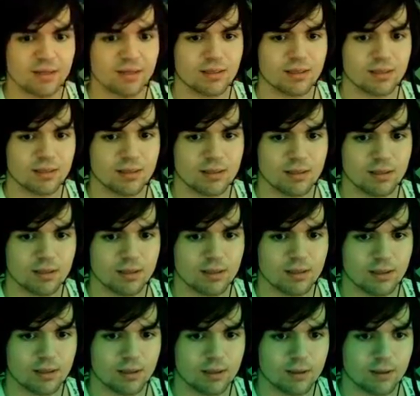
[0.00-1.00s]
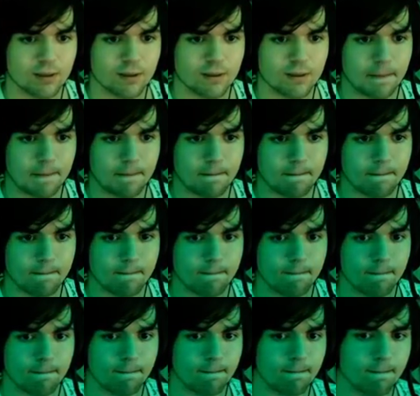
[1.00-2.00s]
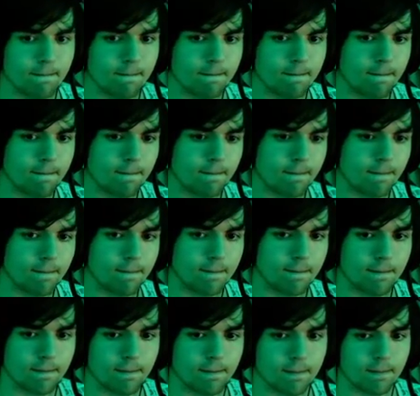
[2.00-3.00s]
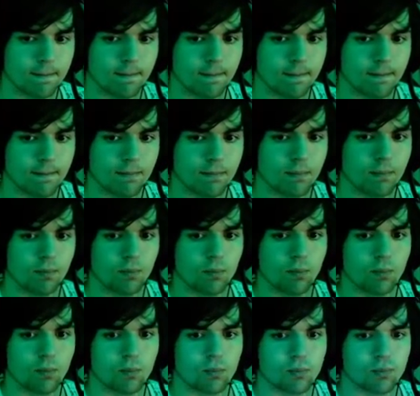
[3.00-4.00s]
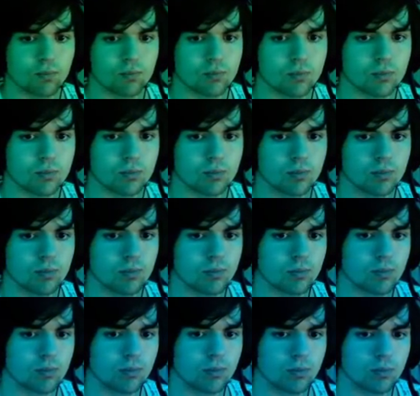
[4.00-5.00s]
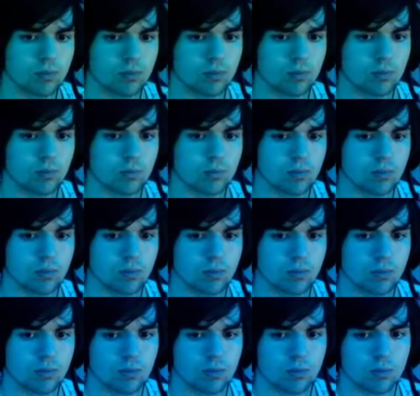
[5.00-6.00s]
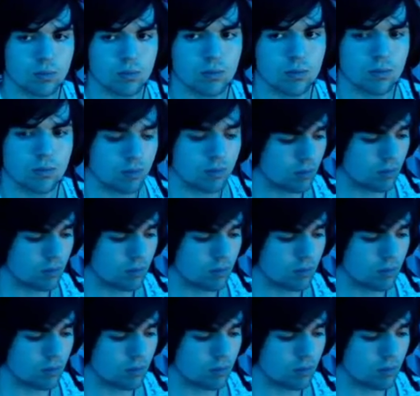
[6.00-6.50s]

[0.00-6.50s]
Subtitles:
(silence)